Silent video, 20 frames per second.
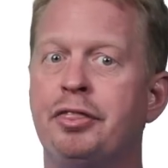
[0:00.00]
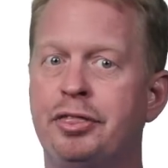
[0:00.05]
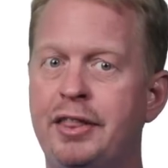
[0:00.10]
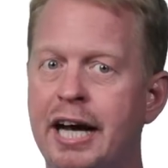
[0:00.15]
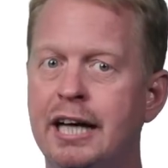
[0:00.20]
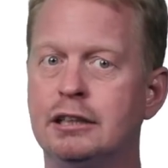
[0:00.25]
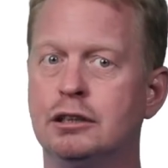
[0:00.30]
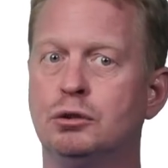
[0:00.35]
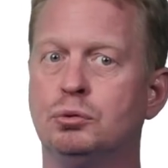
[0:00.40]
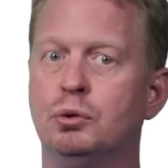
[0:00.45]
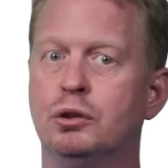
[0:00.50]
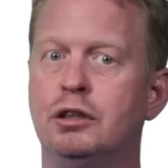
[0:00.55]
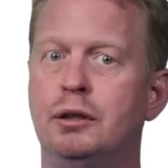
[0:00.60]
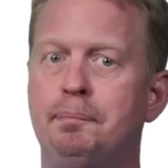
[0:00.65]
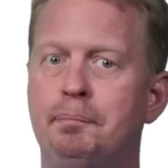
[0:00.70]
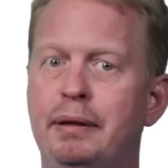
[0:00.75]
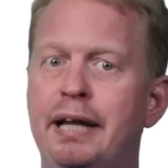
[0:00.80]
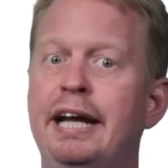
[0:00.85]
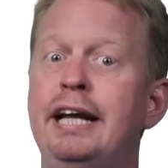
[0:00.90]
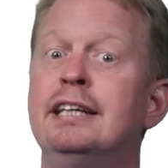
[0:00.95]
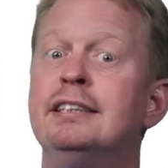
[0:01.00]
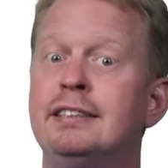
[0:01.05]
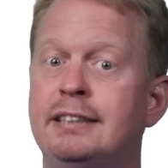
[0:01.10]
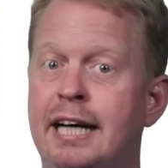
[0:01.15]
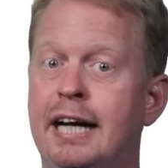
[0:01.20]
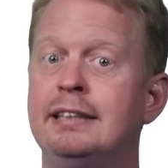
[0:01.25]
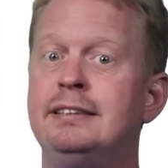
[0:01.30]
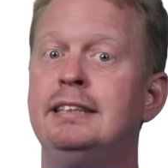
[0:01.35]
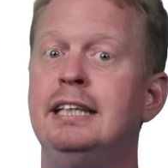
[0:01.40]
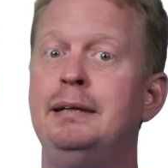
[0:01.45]
That's what the Player
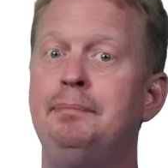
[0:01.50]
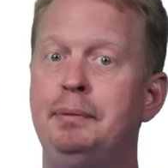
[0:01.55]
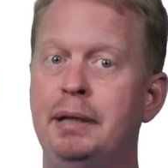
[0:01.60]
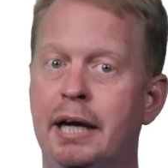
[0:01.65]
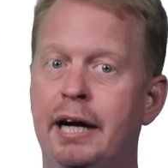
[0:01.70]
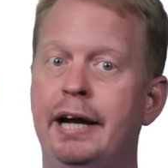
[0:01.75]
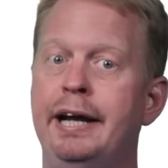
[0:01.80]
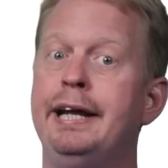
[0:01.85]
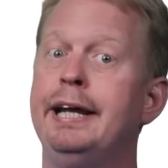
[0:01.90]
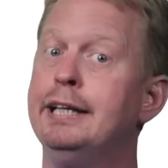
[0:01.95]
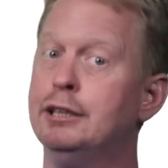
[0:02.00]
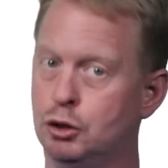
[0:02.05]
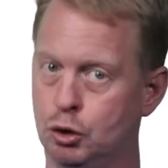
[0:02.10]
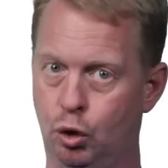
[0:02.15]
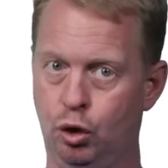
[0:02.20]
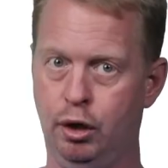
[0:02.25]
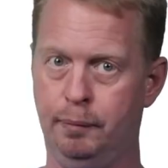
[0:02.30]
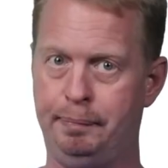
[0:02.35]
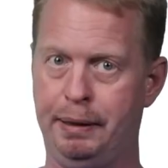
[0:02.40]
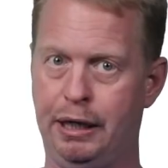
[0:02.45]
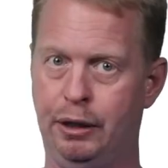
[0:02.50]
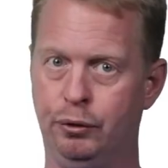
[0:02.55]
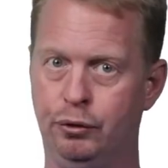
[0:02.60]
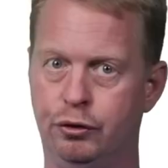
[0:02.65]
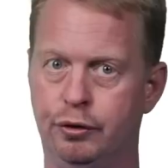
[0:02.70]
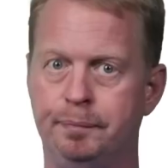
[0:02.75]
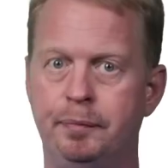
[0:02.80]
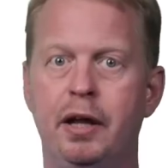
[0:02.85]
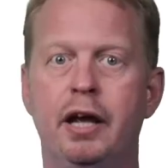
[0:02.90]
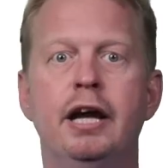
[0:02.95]
Stats A P I is all
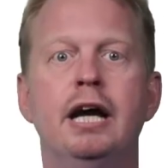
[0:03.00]
about.